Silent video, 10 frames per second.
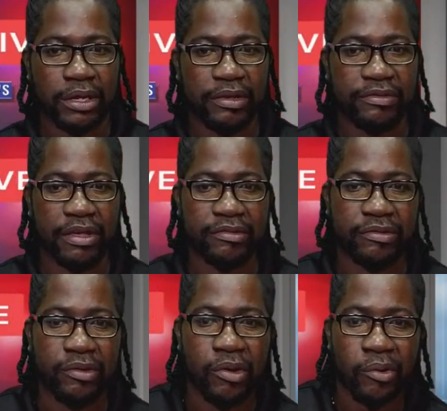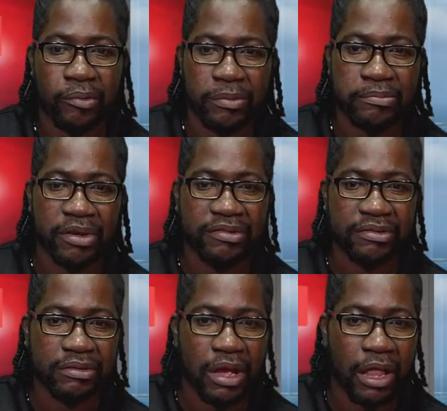It says we
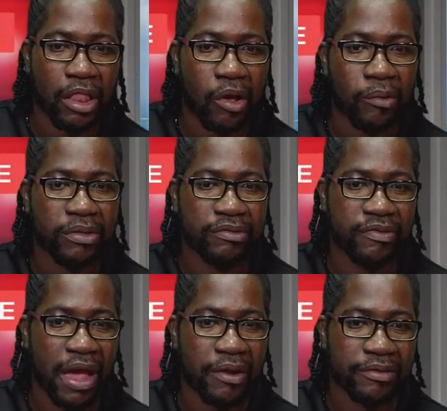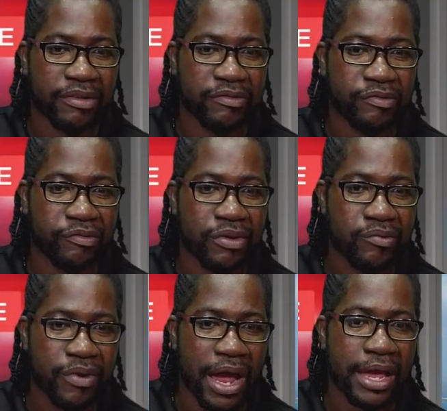mustn't allow this virus a free
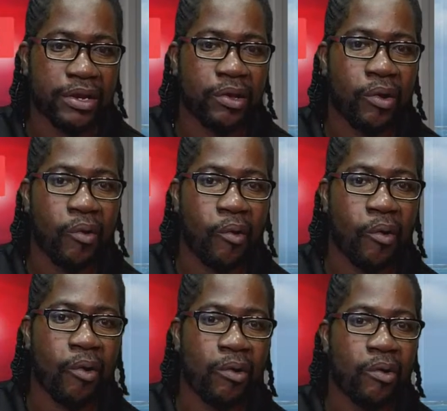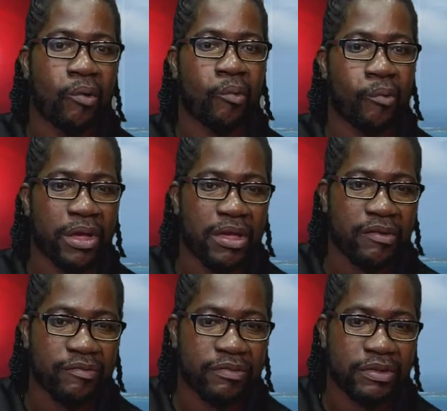ride or
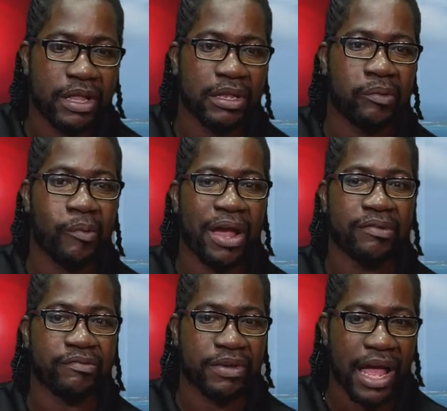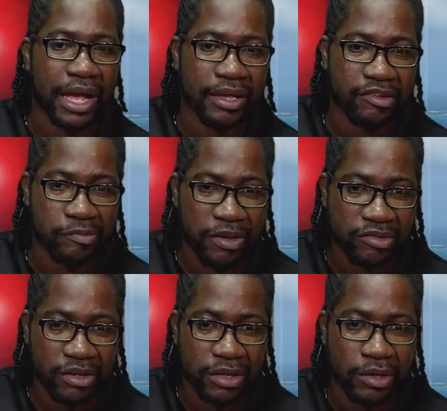wave the white flag,
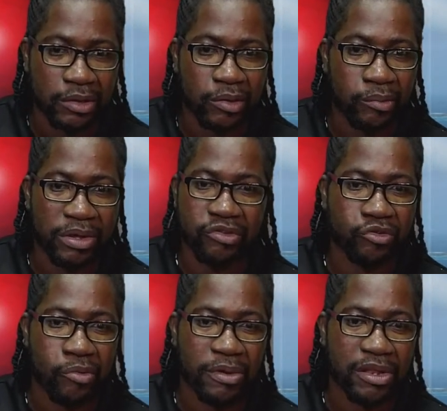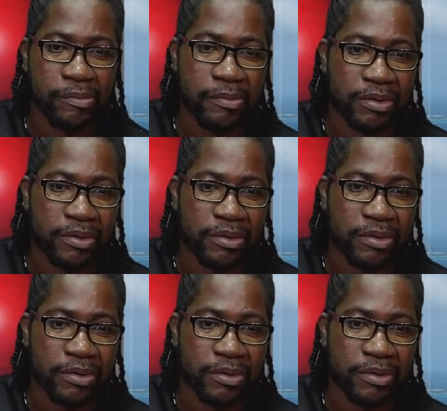especially when so many people